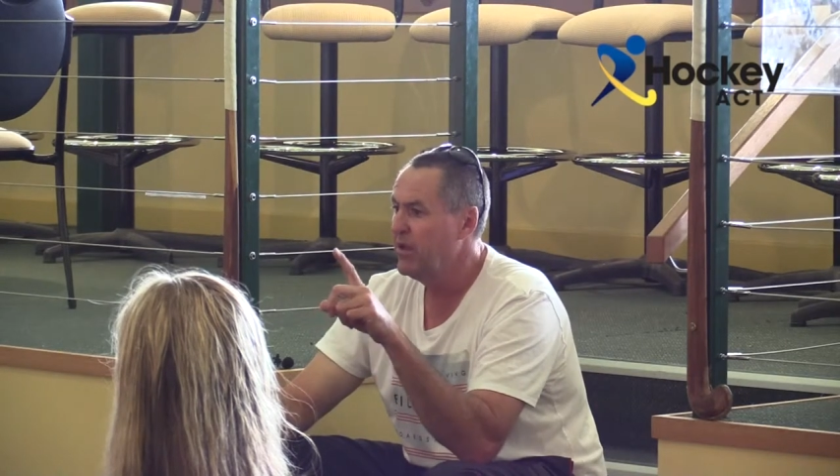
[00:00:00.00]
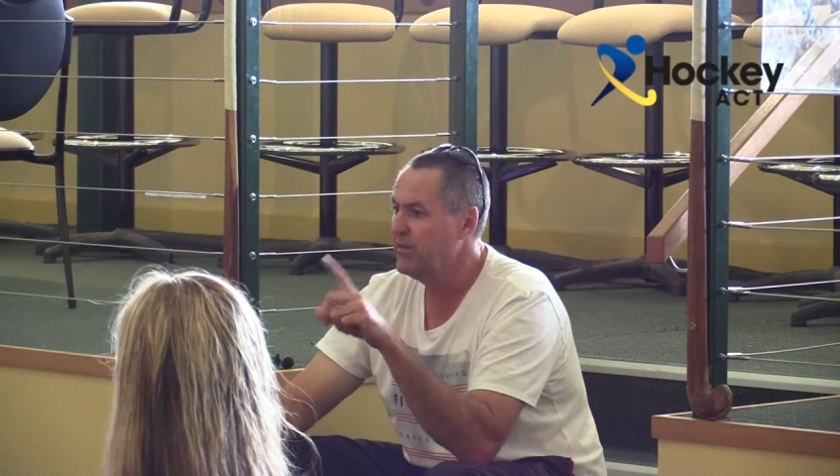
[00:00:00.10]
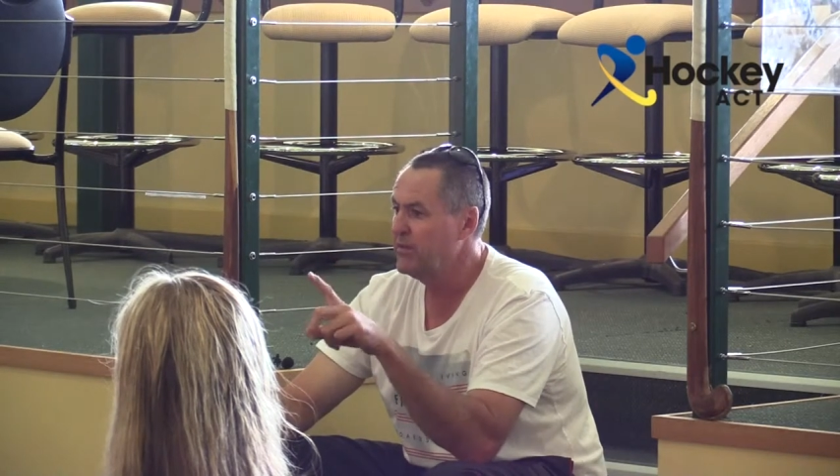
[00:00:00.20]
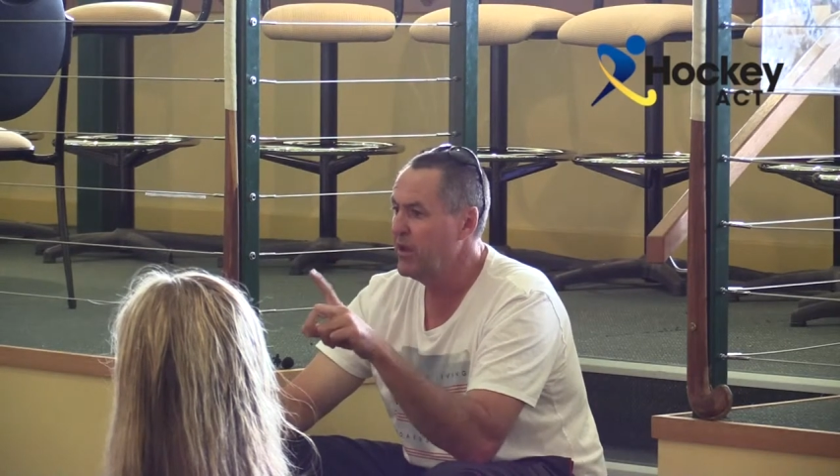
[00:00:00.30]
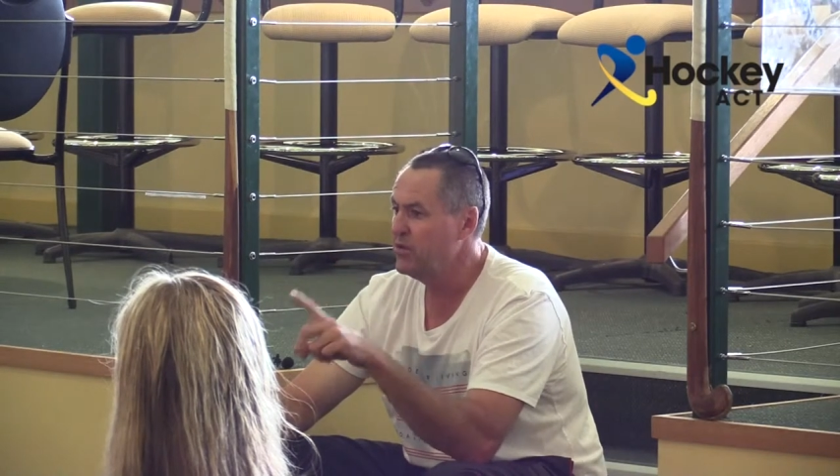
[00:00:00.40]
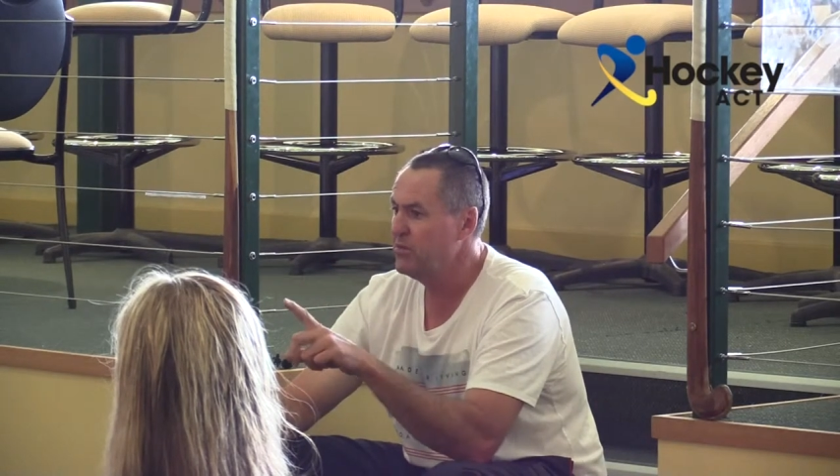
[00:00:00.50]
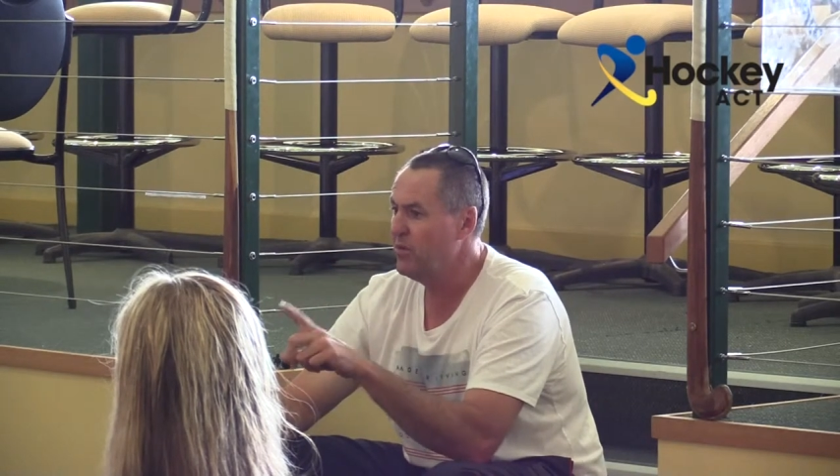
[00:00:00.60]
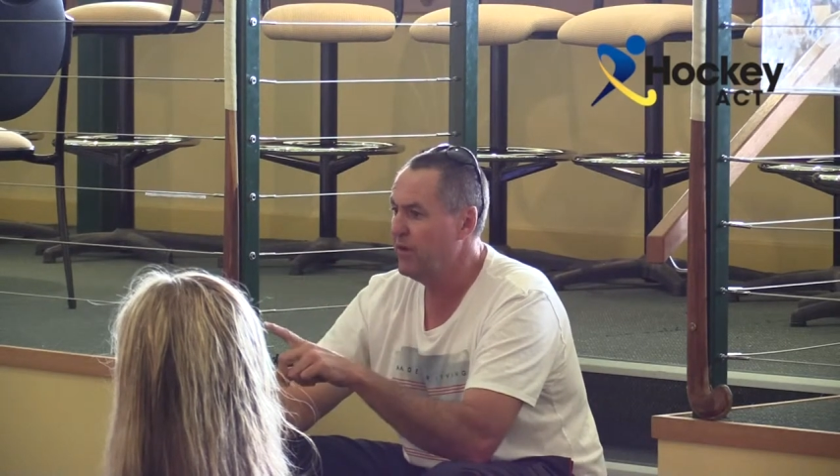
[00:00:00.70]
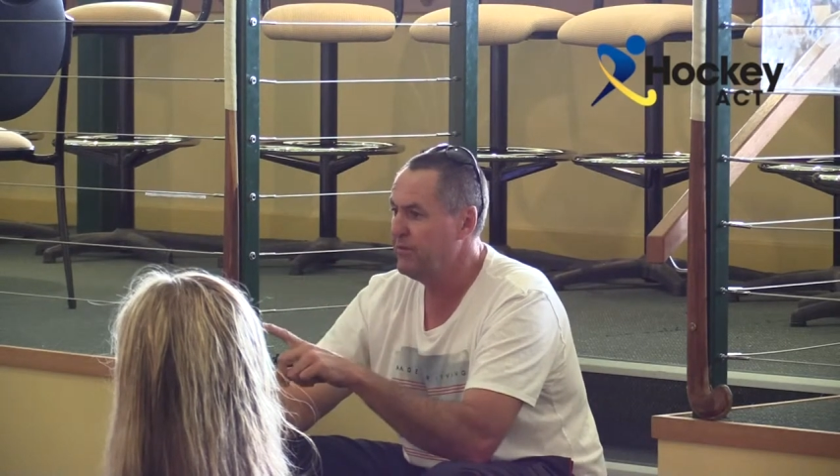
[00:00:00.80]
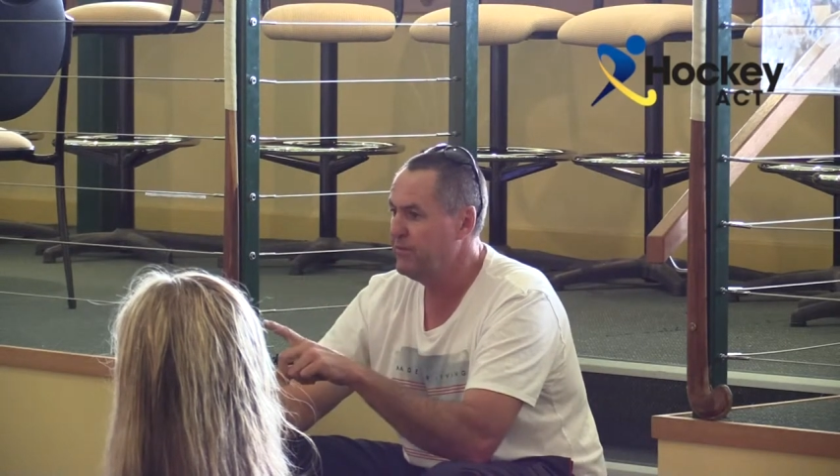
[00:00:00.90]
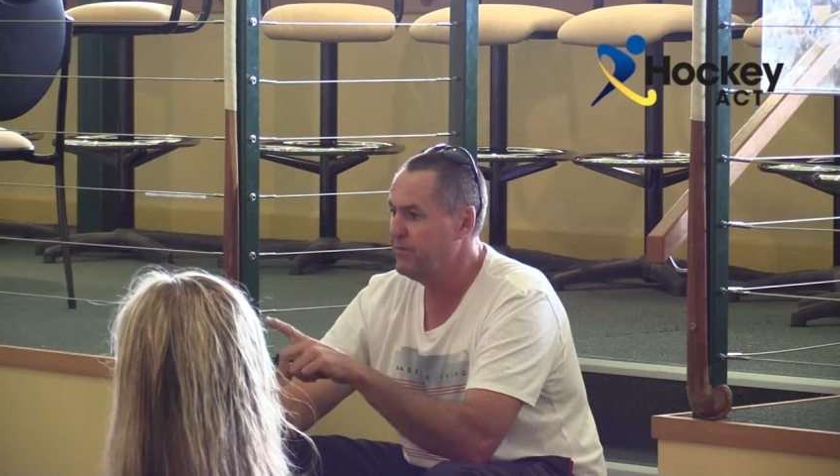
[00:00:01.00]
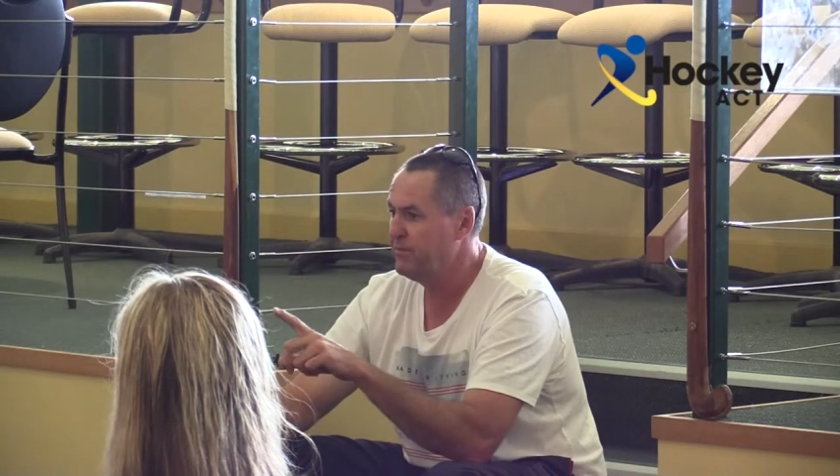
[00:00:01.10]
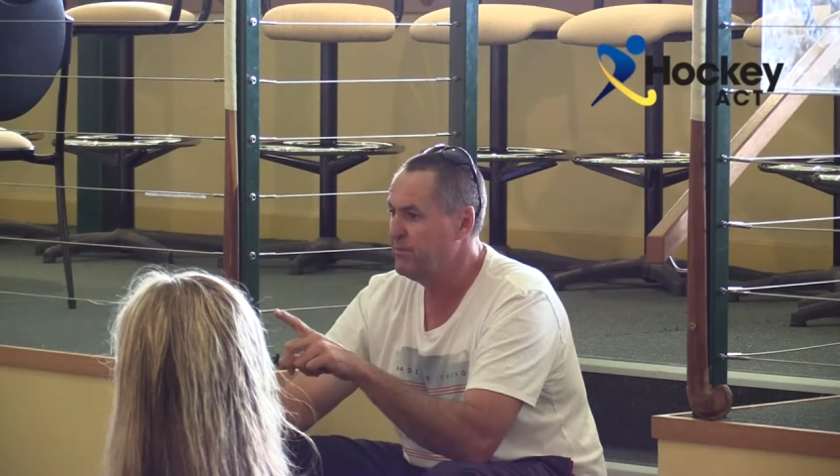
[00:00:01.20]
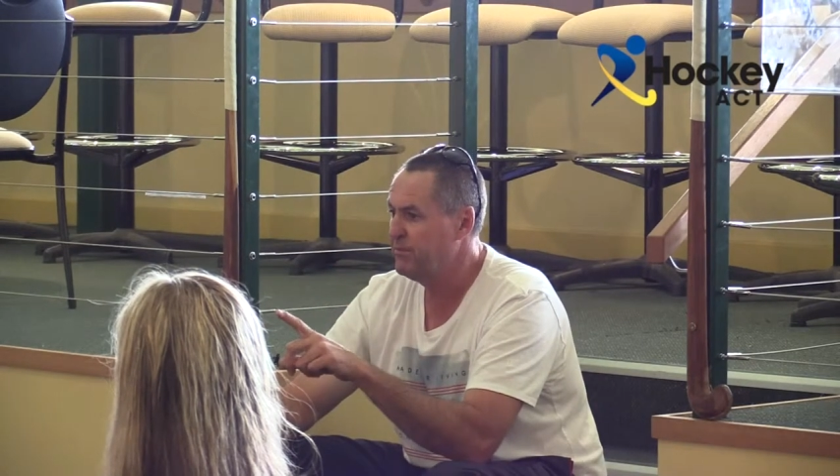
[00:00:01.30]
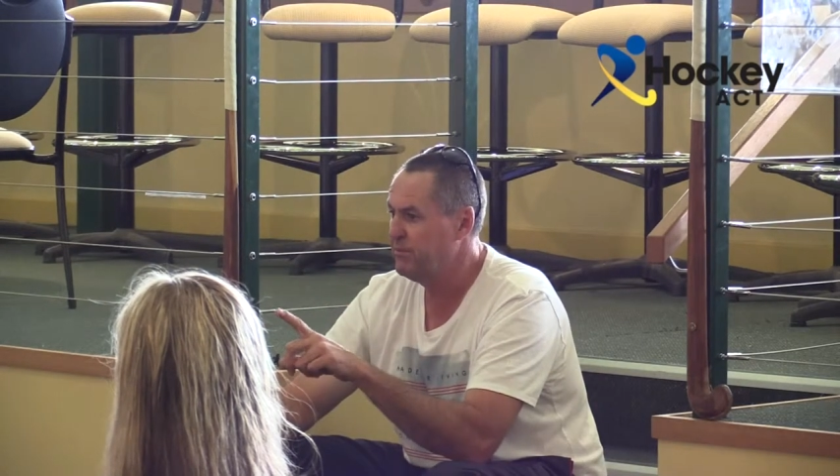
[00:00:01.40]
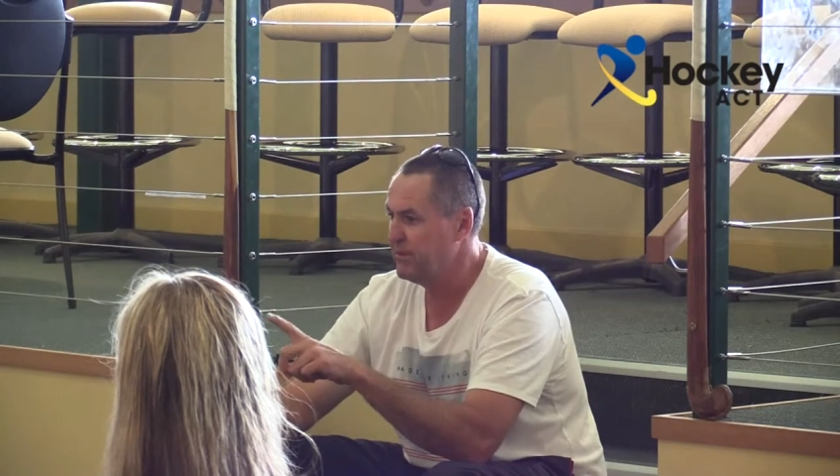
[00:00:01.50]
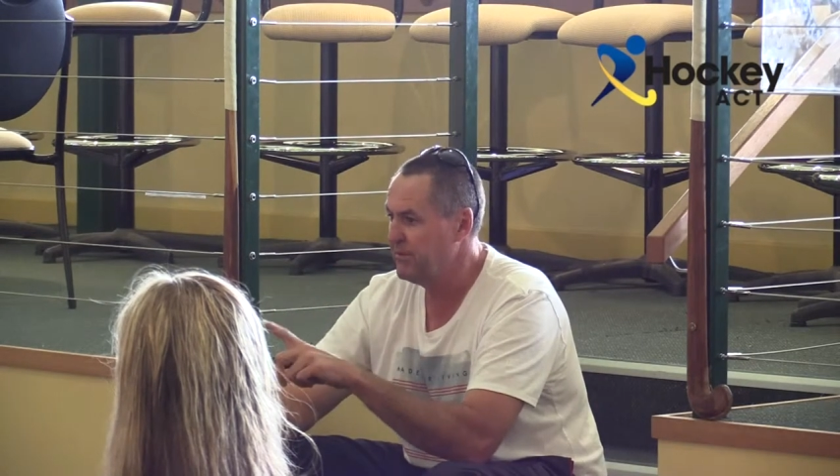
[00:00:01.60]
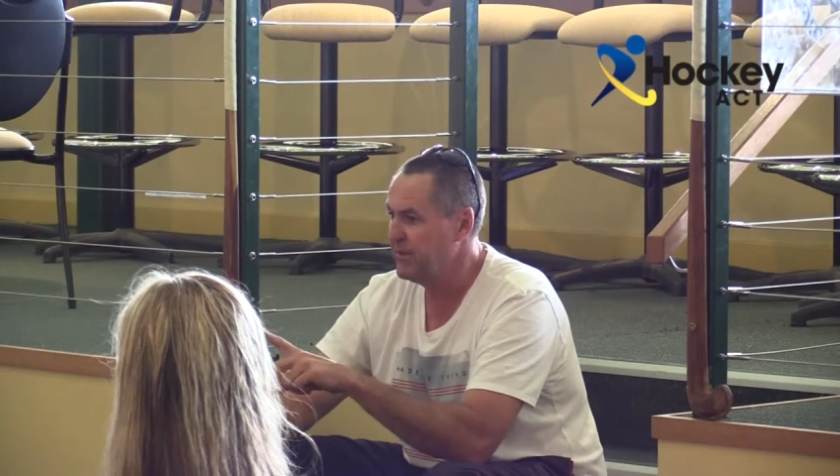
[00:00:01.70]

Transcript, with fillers: even though you might be